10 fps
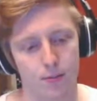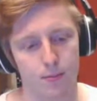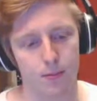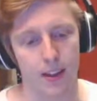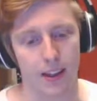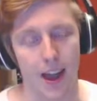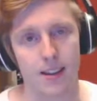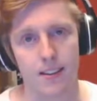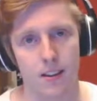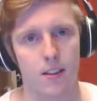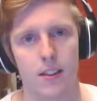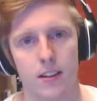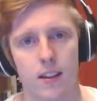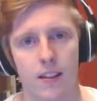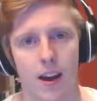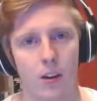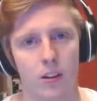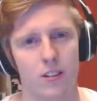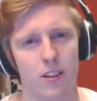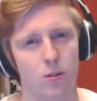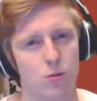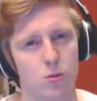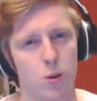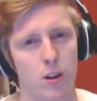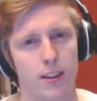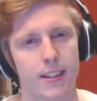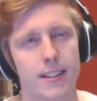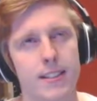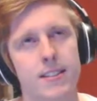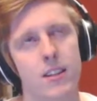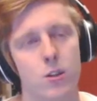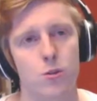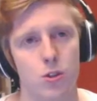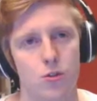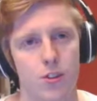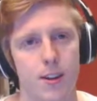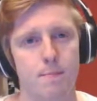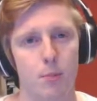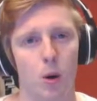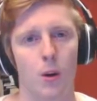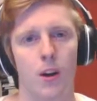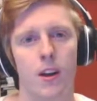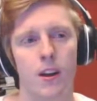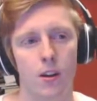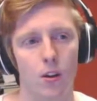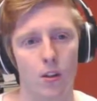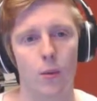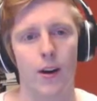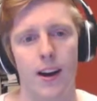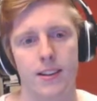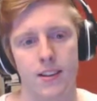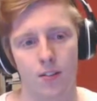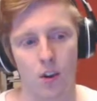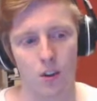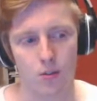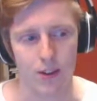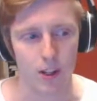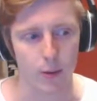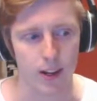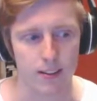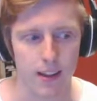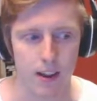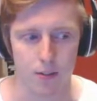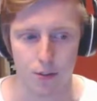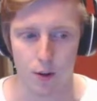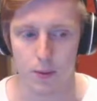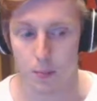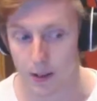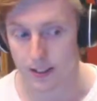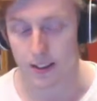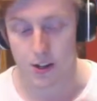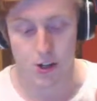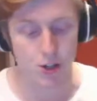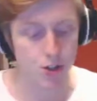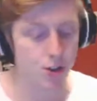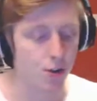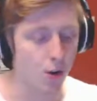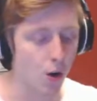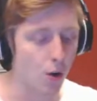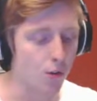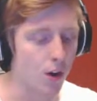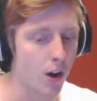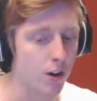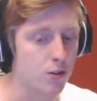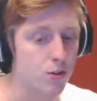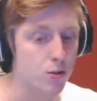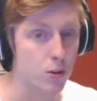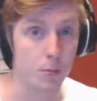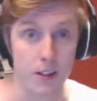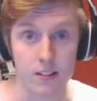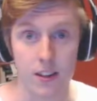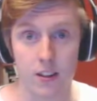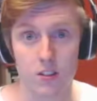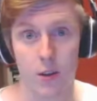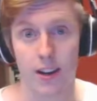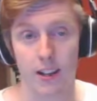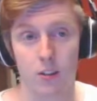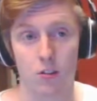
like editing and things like that, because I don't just want to continue to stream, but otherwise I've got no real way to get it from the PlayStation over to the PC so I can